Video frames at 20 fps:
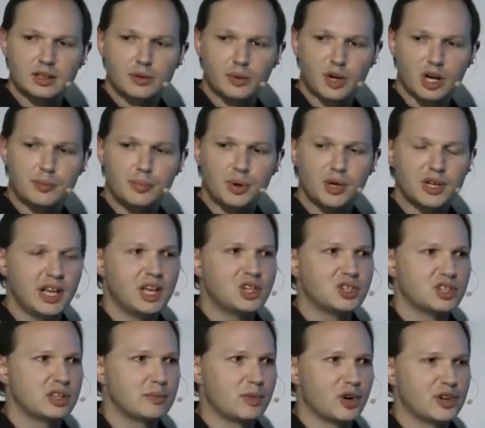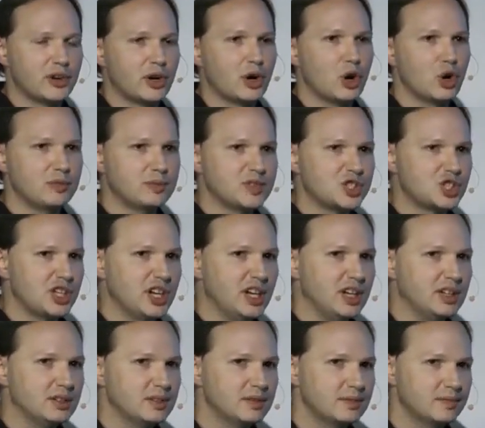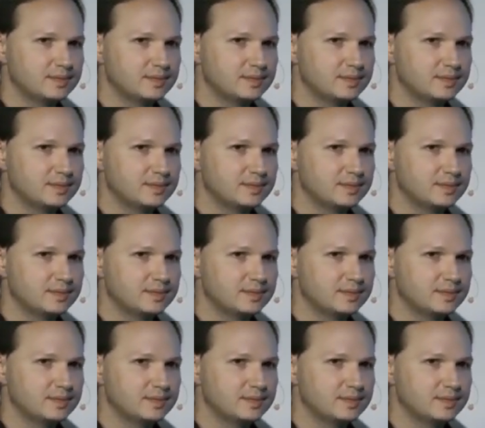We're going to put each of them on their own machine.